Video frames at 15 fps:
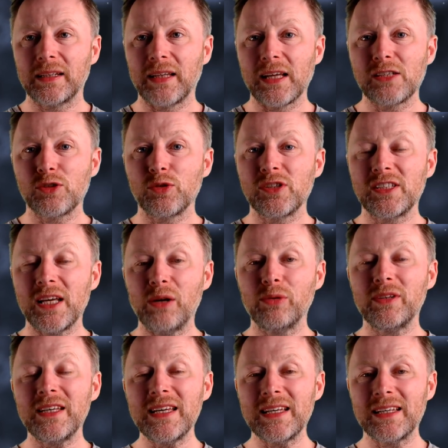Glasgow
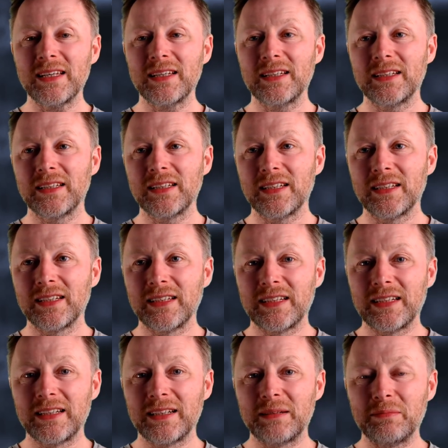Celtic,
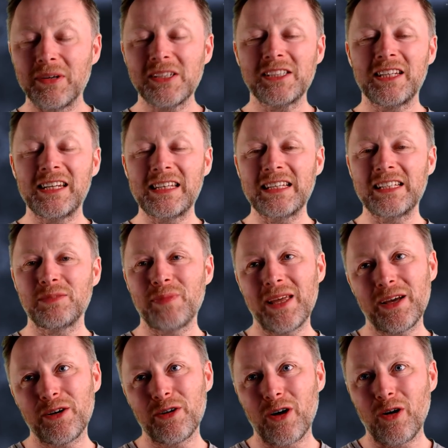much to the
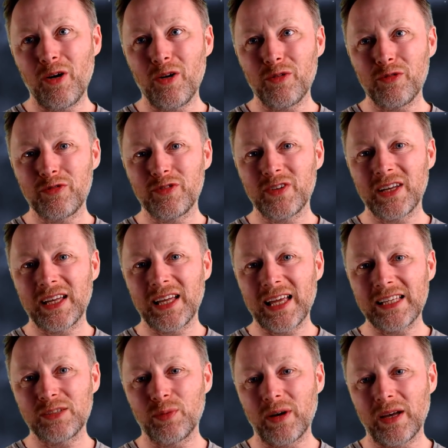dismay of
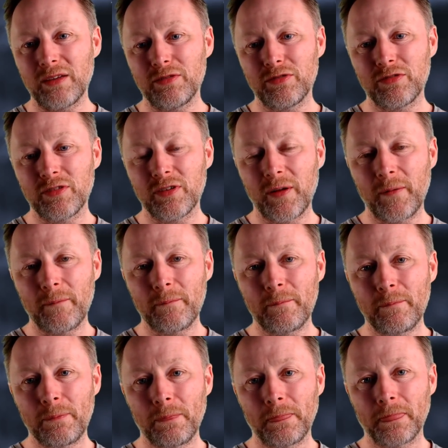his wife,
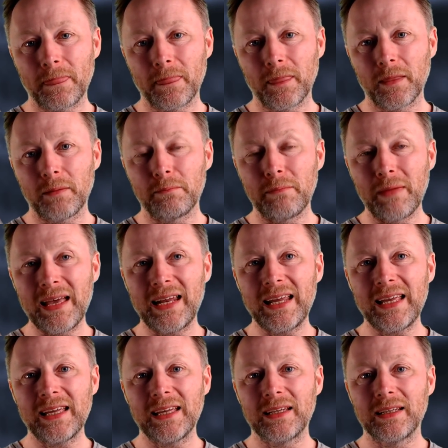
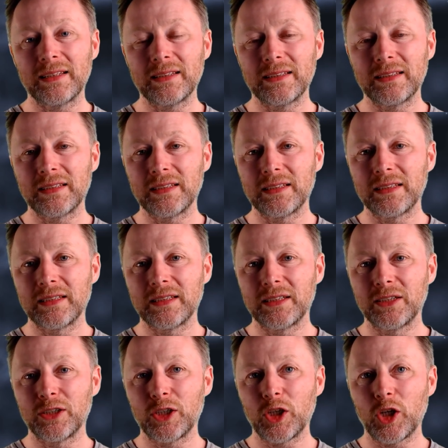Mary,
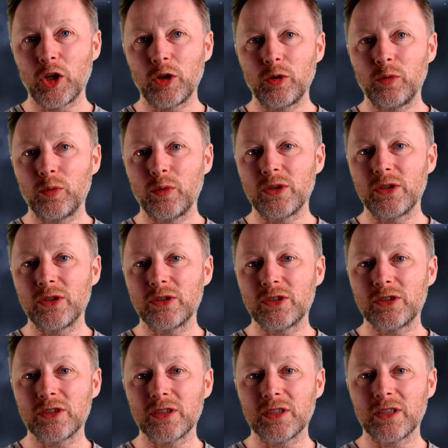who
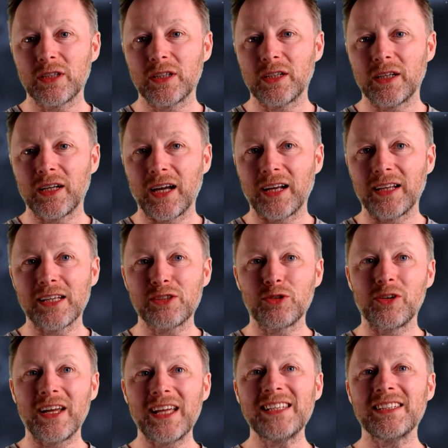was a
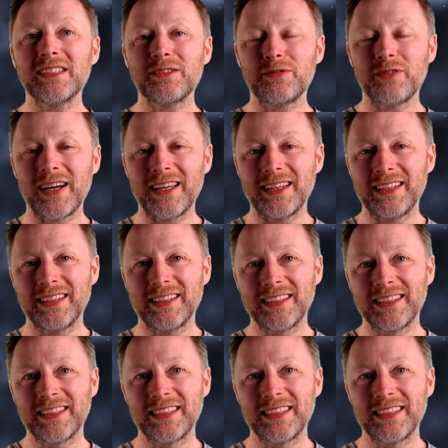Glasgow Rangers fan.